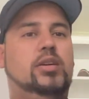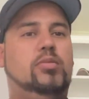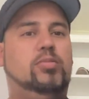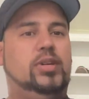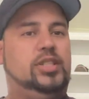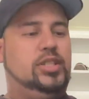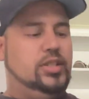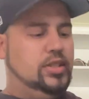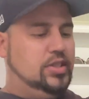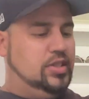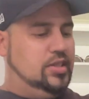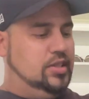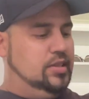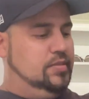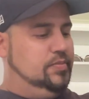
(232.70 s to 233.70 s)
which
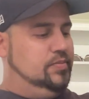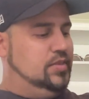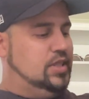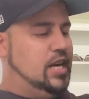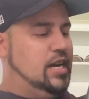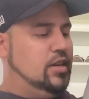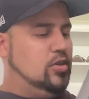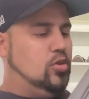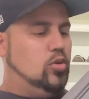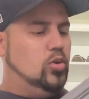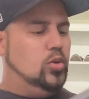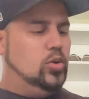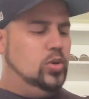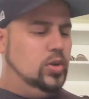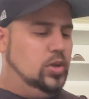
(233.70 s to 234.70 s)
is kind of
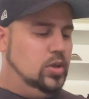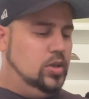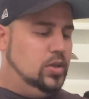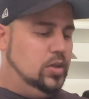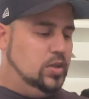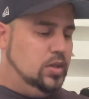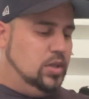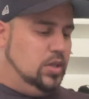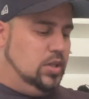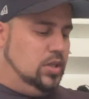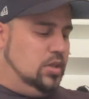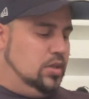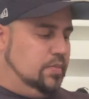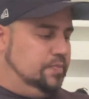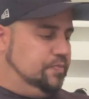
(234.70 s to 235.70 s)
cool
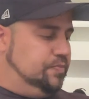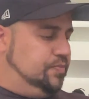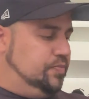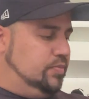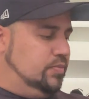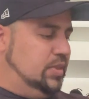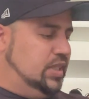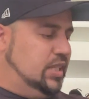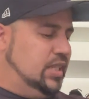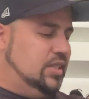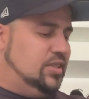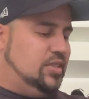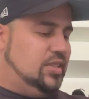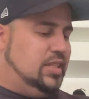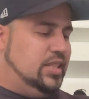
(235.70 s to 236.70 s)

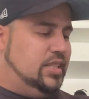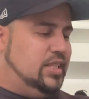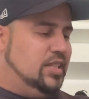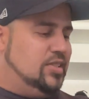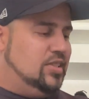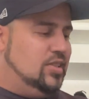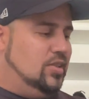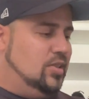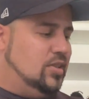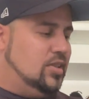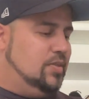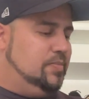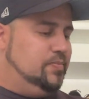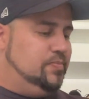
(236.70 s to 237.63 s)
because it doesn't look